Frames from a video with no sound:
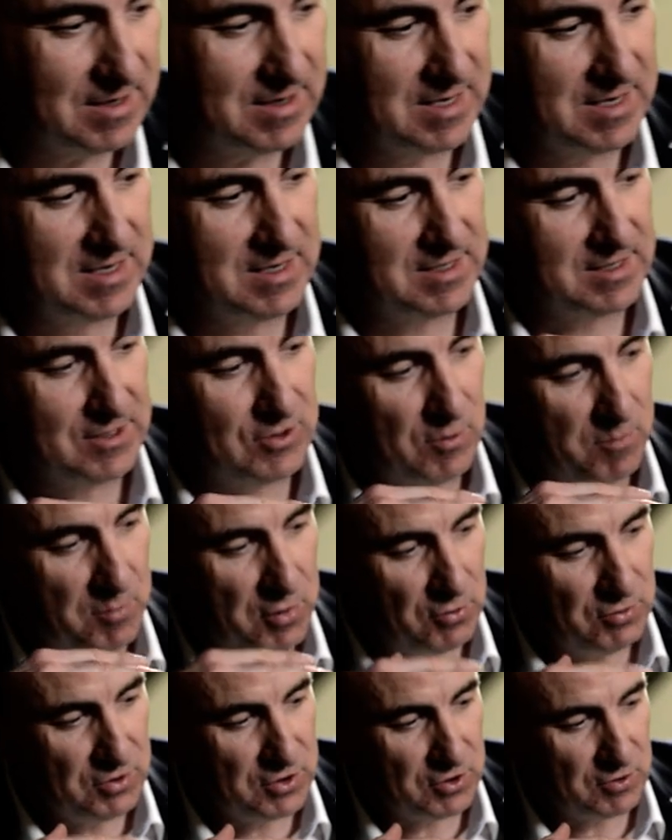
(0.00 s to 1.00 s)
is
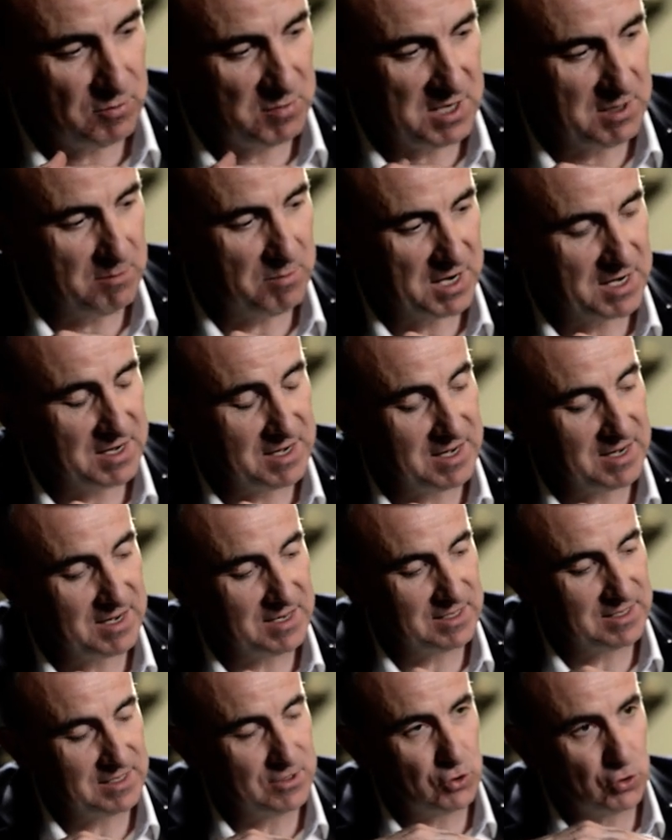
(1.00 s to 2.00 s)
supposed to be, but it
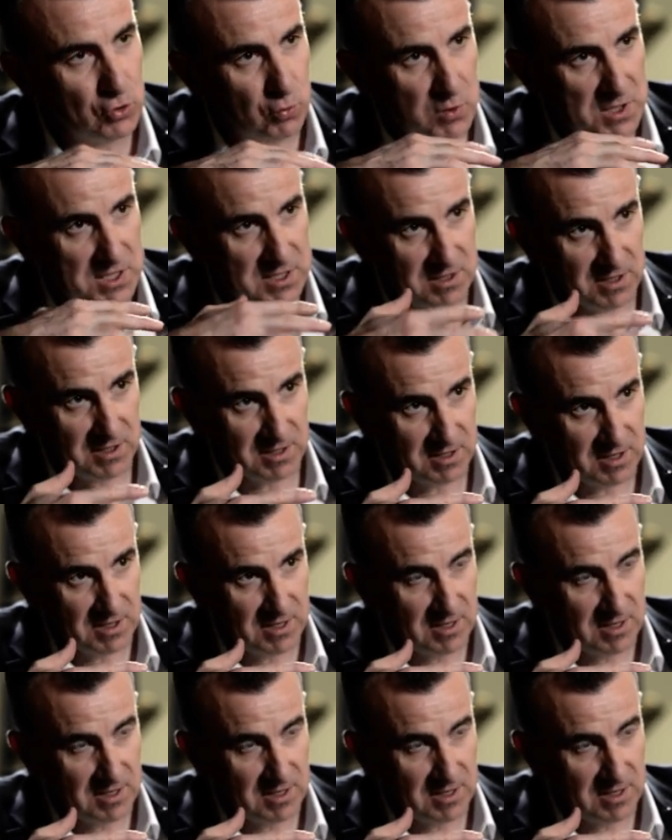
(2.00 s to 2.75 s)
is twisted.